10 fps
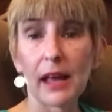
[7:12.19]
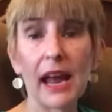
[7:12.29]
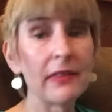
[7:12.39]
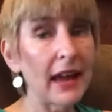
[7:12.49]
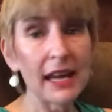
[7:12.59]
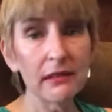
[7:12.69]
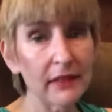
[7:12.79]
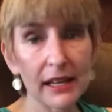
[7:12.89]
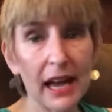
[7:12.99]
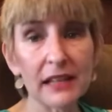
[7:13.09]
And they,
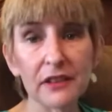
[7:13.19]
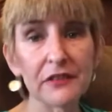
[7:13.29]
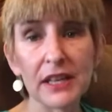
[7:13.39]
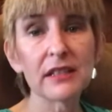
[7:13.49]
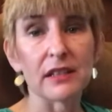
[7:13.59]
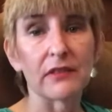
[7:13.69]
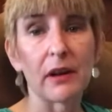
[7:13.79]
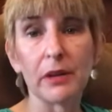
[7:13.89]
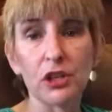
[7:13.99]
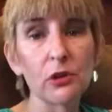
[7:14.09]
they got defensive.
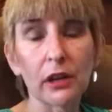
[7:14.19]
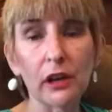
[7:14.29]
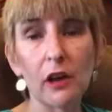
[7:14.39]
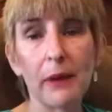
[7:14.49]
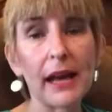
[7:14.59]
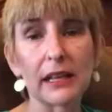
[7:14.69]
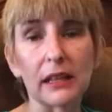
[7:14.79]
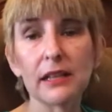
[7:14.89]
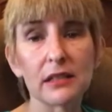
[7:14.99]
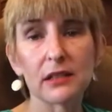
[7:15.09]
I mean, you can go back
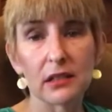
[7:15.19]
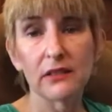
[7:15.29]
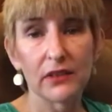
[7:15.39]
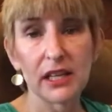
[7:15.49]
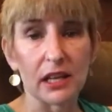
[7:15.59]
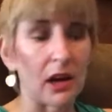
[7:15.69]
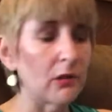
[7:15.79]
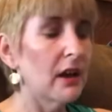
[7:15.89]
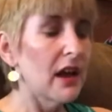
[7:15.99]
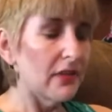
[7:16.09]
and listen to the
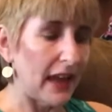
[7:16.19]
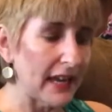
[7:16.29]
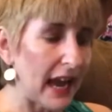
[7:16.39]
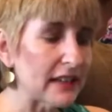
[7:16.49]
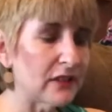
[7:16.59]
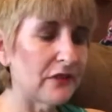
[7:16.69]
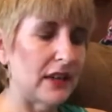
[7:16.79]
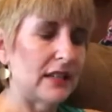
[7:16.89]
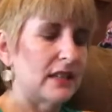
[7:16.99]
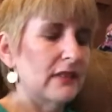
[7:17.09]
video. They got
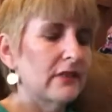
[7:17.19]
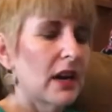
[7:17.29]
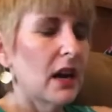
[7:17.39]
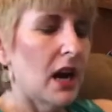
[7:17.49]
defensive.